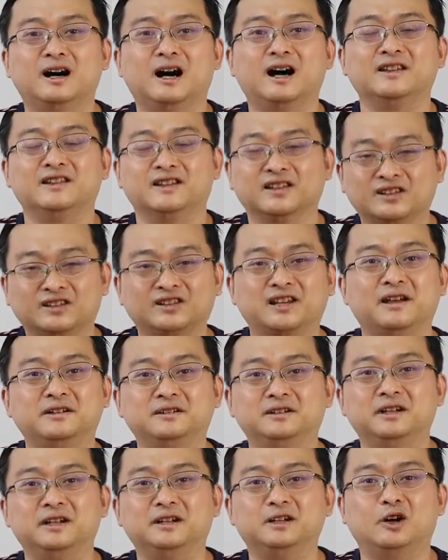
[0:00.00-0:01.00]

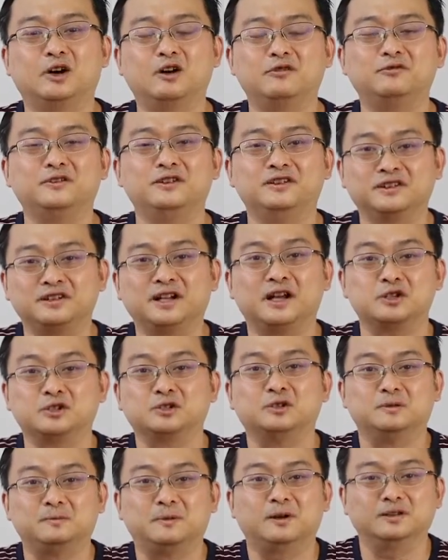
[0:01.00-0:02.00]
understanding of
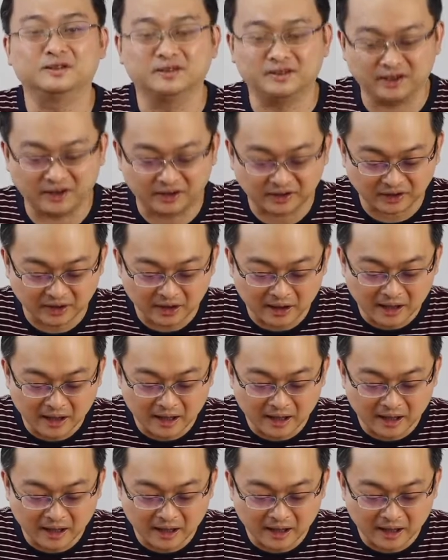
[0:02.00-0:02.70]
international politics.